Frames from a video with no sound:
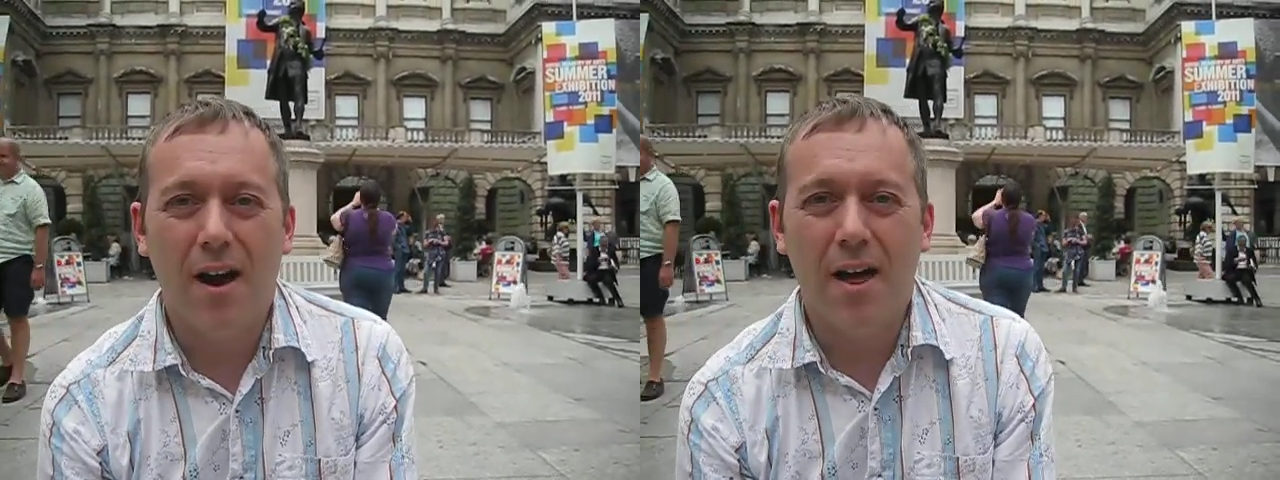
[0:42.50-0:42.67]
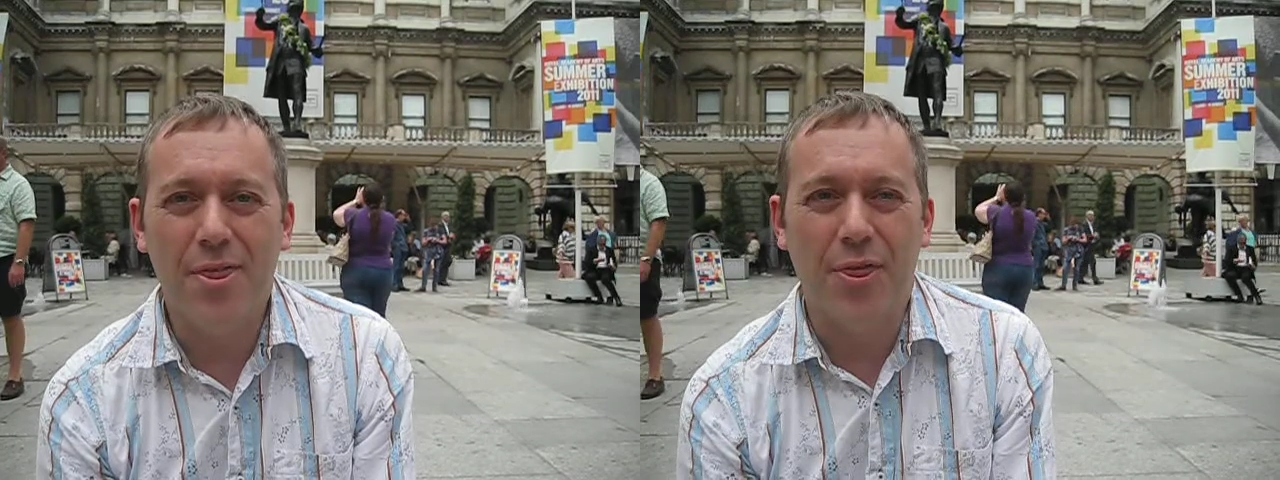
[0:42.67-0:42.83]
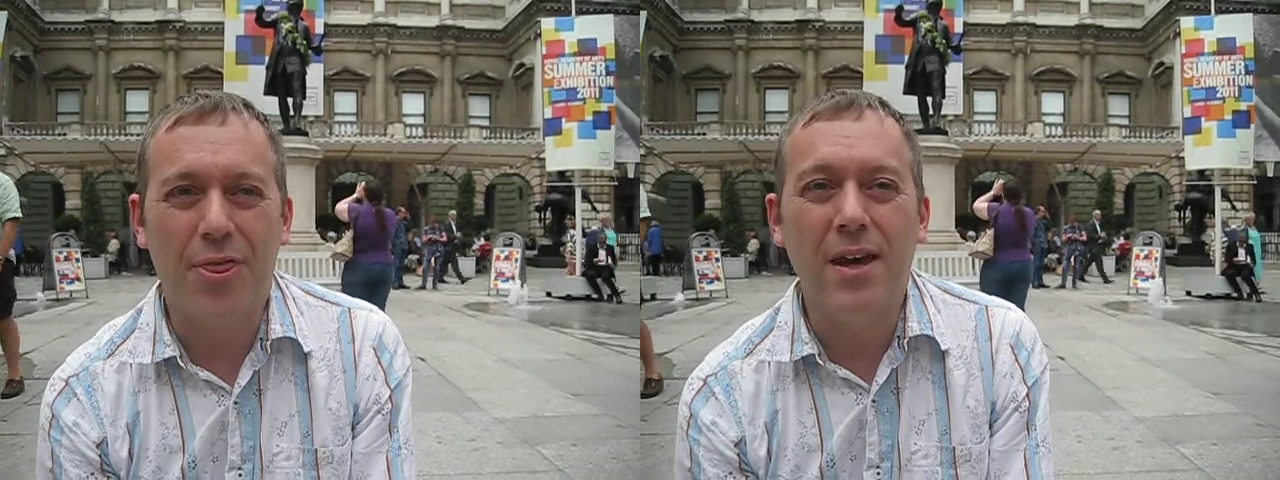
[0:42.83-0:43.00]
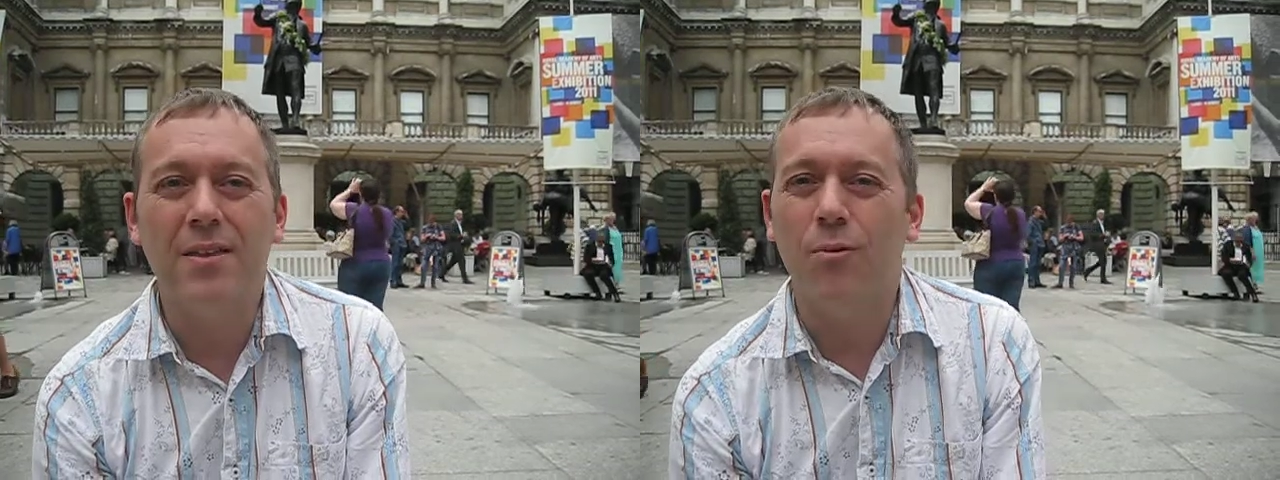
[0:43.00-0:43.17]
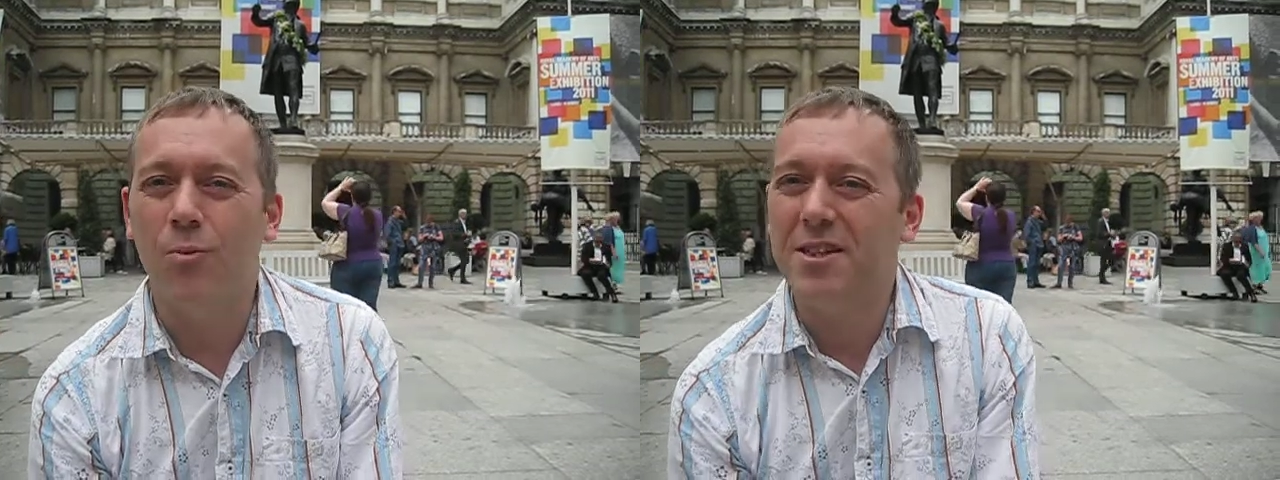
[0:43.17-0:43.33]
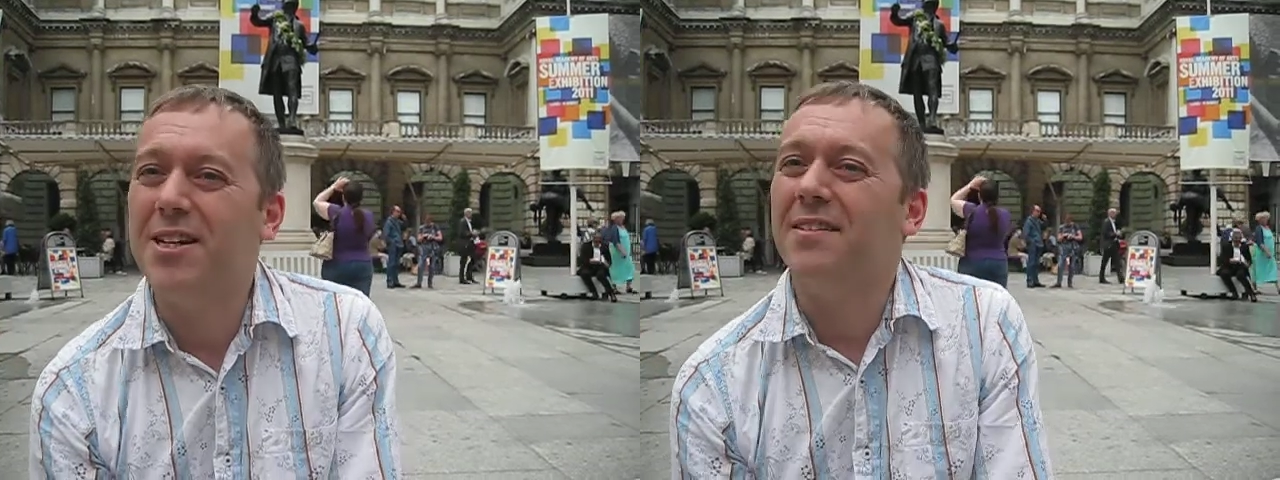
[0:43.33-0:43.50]
the thing
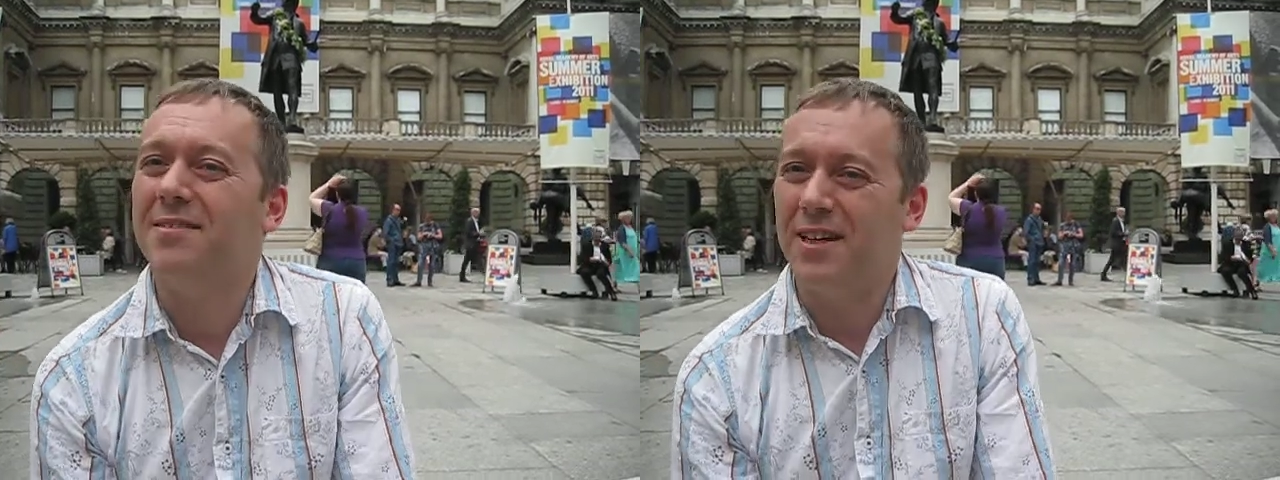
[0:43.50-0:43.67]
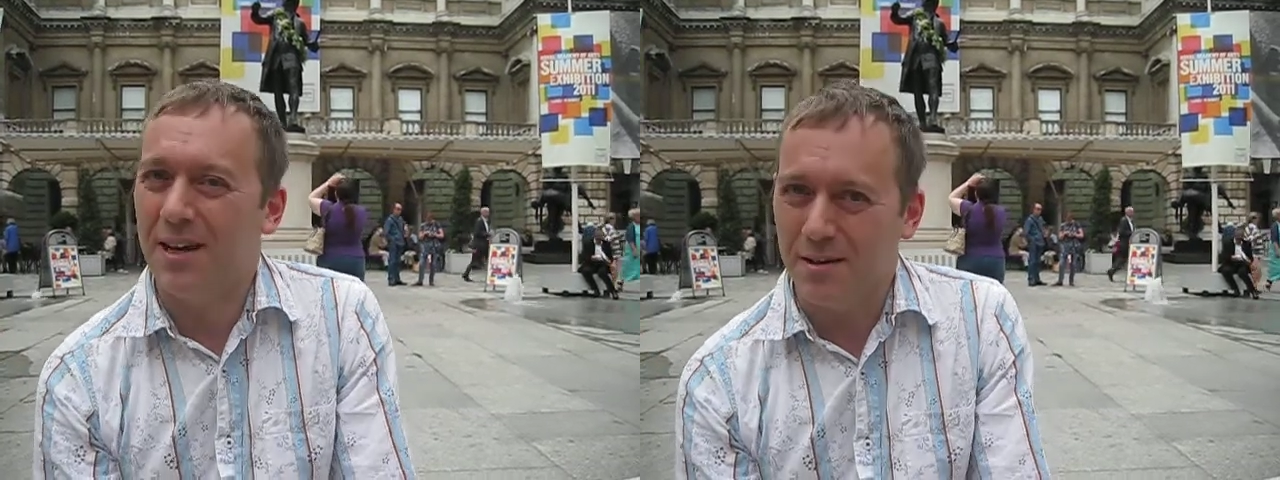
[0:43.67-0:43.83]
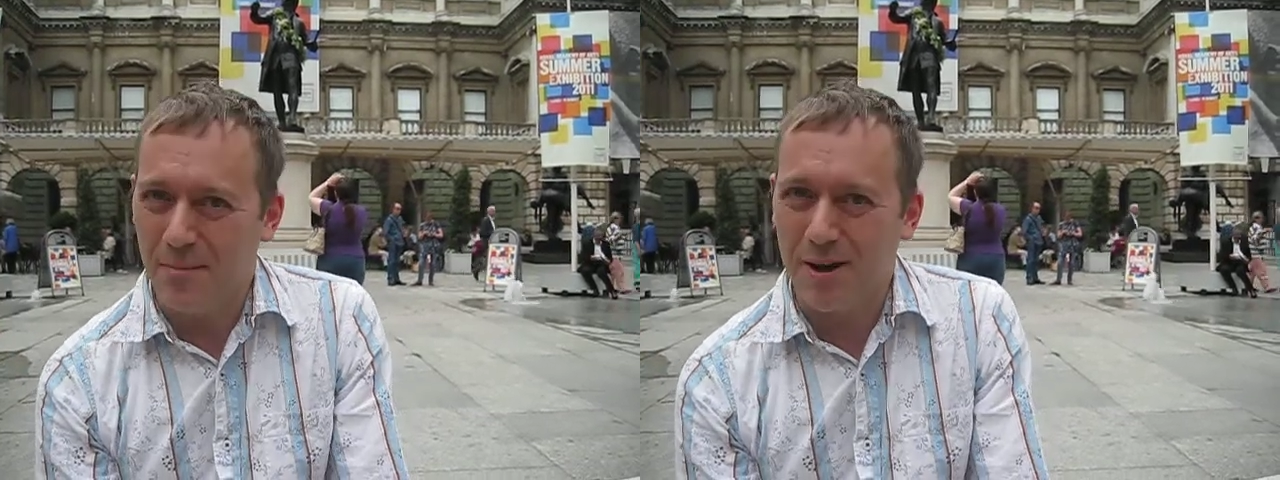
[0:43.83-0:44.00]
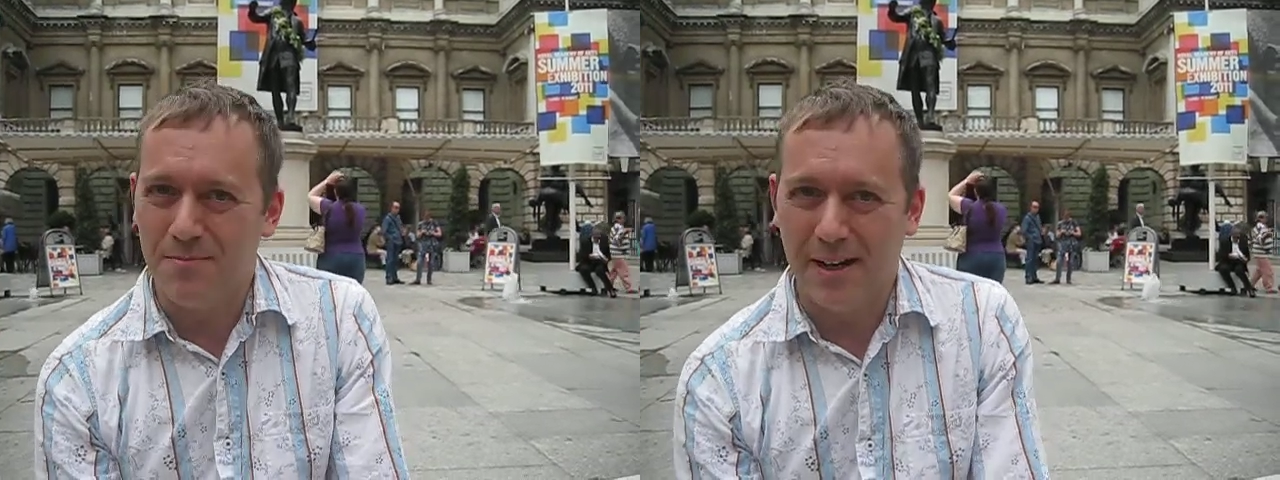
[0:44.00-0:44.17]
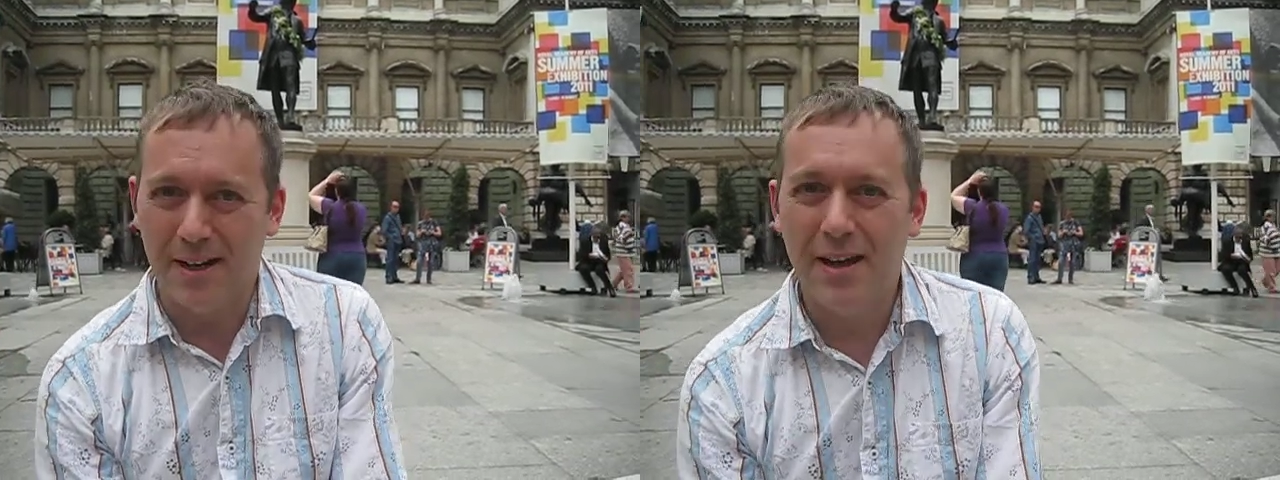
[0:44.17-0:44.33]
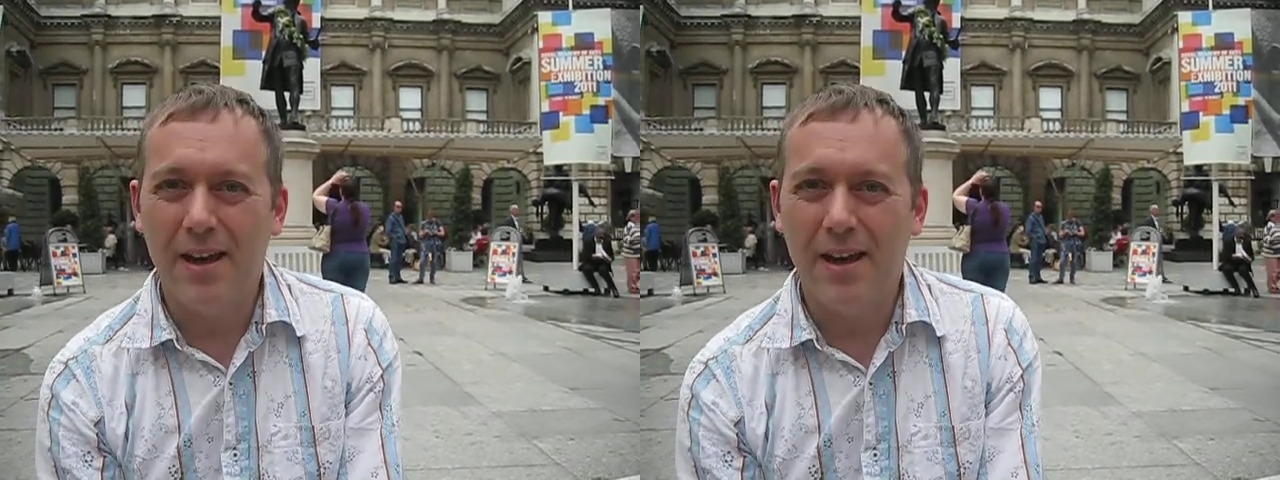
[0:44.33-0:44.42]
that we're testing at the moment.